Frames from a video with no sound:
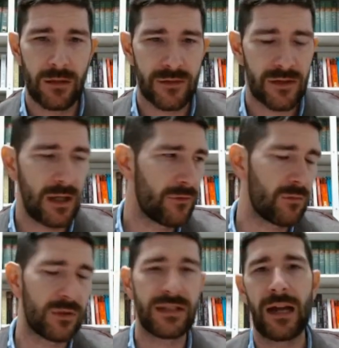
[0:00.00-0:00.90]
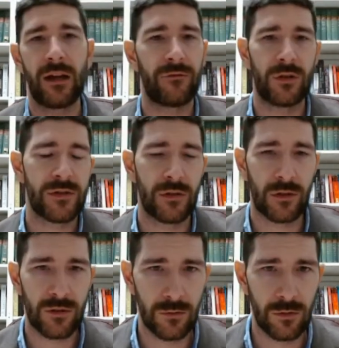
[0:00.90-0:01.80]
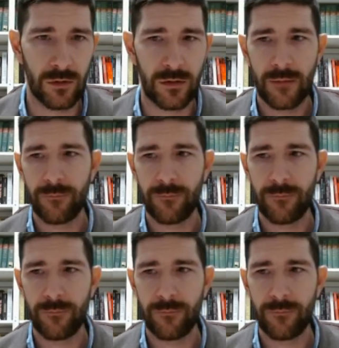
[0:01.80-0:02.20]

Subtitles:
slavery would die off on its own accord